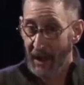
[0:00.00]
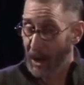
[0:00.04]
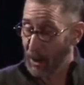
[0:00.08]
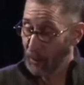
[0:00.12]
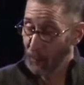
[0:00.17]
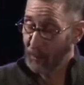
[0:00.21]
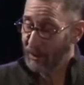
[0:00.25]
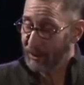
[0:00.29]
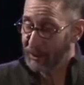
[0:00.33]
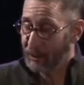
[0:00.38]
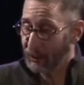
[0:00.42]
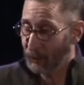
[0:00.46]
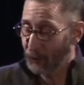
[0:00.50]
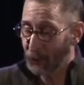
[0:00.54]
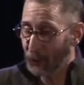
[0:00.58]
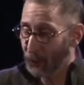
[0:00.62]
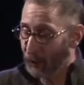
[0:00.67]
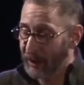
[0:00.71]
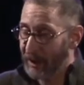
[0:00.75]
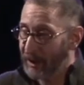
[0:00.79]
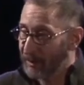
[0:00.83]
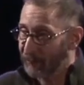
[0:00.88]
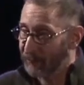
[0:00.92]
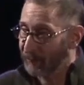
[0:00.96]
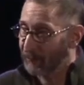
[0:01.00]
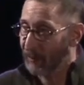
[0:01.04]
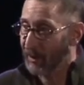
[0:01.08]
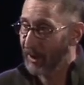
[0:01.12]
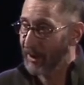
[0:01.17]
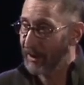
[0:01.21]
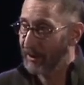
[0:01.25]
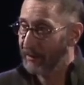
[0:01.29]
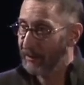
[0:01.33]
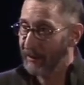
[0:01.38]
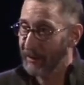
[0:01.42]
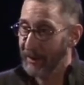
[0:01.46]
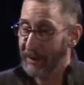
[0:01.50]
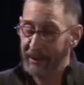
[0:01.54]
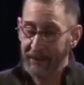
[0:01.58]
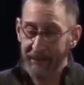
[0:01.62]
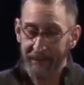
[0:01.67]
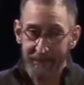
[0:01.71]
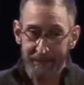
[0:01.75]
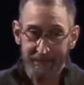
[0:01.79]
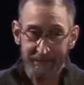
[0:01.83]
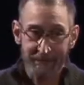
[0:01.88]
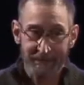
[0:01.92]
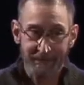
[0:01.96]
I wasn't looking for
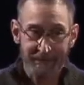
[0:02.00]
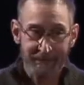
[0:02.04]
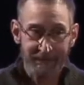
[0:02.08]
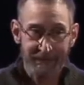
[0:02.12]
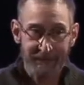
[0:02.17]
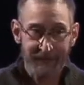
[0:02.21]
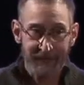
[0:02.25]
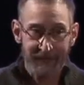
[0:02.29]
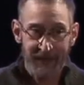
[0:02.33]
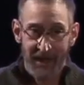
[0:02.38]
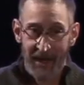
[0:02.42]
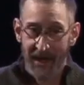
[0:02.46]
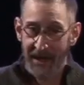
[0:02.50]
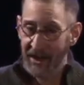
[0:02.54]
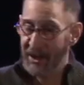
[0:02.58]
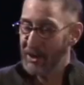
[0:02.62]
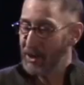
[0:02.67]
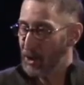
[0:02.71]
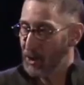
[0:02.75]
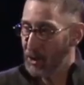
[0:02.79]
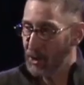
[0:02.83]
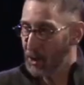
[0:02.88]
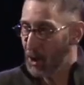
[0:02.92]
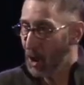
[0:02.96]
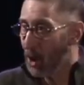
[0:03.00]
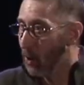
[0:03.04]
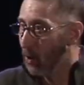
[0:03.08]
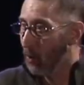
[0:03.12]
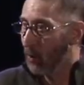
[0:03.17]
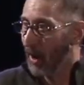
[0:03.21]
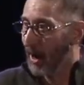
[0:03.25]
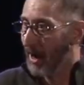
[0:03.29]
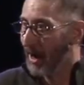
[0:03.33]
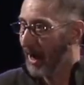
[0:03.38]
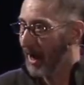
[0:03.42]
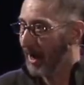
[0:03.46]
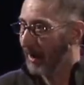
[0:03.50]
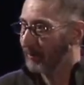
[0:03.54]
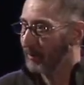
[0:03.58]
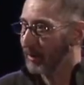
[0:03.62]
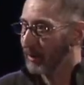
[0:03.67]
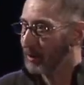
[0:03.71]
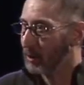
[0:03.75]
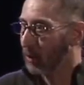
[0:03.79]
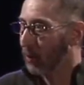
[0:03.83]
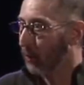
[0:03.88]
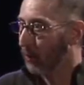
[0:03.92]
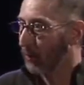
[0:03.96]
anything. I didn't know I had
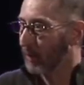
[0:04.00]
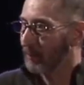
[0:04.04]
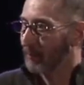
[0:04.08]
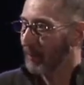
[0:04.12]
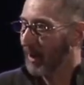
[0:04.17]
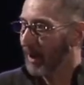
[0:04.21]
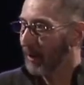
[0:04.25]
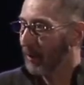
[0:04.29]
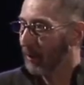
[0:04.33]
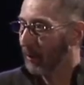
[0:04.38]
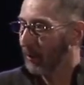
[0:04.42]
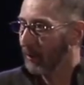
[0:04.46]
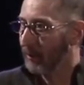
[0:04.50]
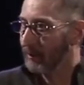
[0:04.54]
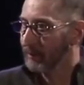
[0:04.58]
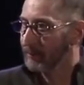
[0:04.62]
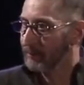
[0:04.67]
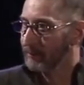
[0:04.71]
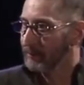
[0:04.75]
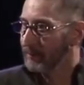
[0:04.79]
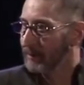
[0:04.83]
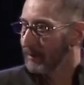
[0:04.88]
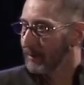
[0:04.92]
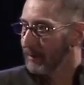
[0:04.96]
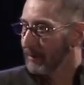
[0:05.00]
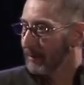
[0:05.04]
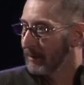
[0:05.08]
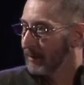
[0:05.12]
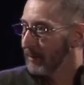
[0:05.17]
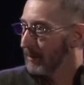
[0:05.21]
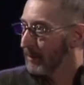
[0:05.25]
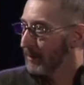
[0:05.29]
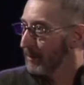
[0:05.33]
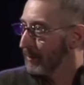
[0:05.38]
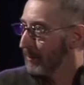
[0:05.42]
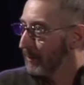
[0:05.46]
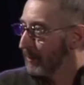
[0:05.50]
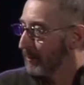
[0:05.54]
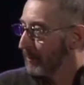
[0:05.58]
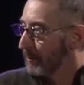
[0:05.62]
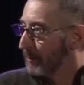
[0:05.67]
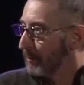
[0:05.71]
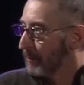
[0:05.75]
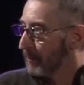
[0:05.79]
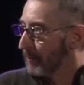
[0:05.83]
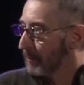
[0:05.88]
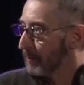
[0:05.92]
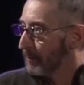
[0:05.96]
this hole in my heart.
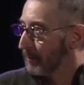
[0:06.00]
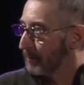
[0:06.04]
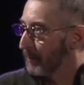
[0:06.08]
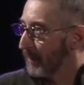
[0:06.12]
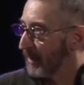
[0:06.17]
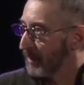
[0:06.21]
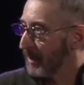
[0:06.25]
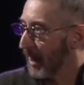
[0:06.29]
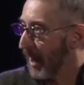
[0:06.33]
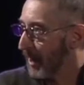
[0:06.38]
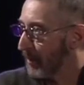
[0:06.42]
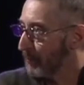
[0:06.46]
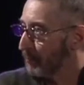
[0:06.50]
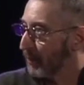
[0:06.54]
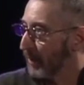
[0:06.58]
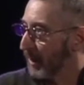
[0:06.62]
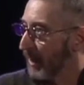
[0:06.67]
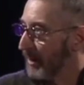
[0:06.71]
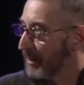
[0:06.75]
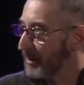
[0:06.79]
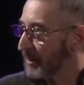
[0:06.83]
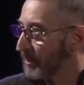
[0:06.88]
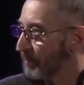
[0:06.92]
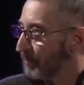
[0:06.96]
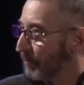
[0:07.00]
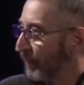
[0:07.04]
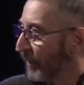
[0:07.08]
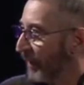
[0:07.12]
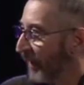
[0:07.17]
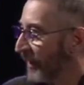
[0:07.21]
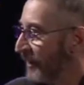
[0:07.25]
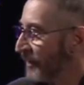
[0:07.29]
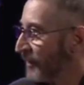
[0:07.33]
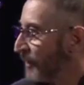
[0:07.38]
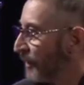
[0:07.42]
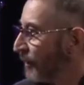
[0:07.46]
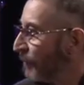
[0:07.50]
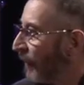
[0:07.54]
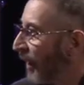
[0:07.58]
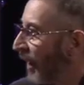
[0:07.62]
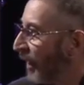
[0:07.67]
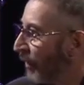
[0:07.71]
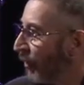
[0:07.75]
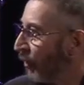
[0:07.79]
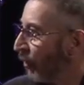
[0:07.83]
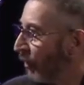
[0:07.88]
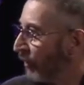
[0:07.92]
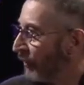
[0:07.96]
But God placed in
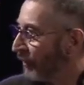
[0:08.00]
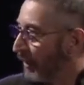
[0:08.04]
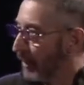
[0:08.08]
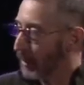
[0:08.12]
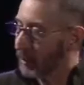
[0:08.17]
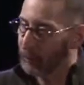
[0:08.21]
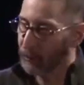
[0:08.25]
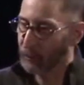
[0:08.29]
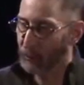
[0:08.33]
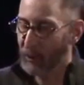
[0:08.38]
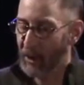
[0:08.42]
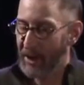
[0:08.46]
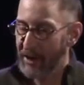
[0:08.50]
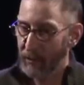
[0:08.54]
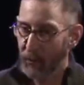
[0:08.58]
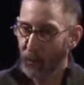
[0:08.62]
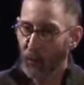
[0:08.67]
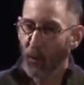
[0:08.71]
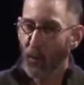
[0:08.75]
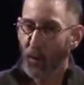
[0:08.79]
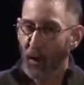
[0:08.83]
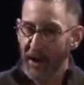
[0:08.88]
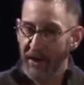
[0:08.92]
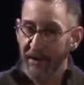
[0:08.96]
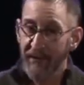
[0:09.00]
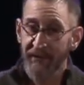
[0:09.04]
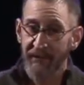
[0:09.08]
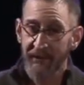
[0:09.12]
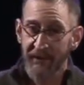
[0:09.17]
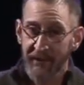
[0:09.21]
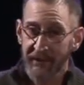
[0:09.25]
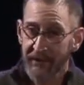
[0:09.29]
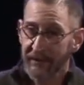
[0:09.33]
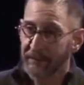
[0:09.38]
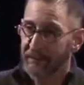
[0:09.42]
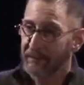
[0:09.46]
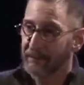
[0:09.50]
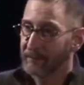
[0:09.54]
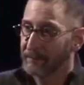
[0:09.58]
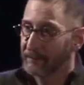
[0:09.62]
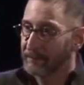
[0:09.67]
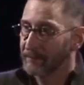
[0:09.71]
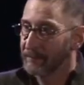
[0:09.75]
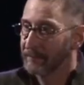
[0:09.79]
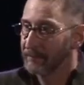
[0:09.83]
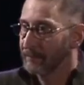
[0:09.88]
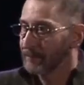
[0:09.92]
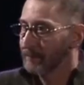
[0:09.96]
my heart a great wife
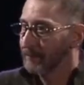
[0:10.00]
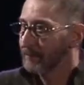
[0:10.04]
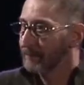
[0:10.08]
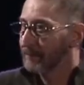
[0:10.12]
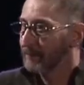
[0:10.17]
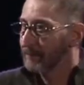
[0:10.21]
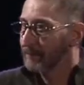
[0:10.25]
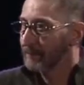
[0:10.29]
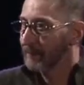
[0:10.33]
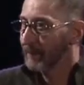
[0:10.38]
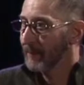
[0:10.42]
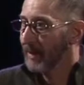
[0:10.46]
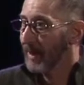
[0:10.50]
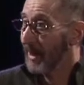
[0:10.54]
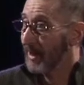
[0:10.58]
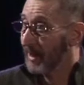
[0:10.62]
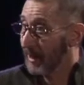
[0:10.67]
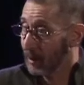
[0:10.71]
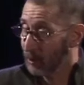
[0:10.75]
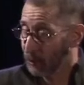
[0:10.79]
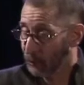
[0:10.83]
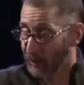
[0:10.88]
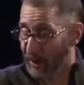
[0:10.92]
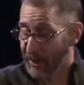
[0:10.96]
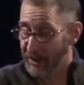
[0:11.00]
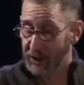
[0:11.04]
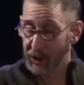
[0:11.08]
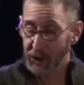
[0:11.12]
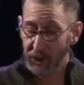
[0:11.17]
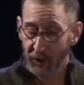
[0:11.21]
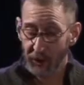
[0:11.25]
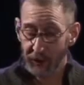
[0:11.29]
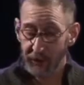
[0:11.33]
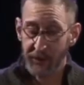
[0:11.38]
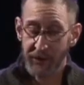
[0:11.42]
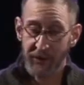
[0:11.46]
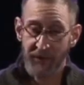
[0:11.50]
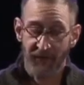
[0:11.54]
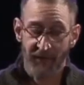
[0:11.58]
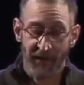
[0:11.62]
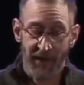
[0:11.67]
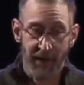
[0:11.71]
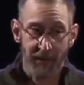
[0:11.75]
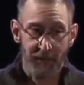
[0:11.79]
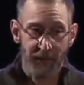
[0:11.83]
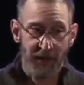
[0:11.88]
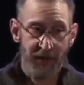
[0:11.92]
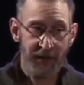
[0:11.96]
and a great church
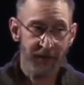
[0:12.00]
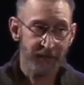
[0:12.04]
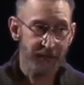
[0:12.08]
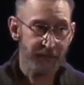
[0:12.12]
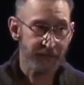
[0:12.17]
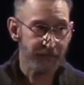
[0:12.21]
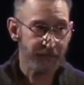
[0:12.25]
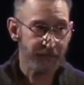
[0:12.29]
family.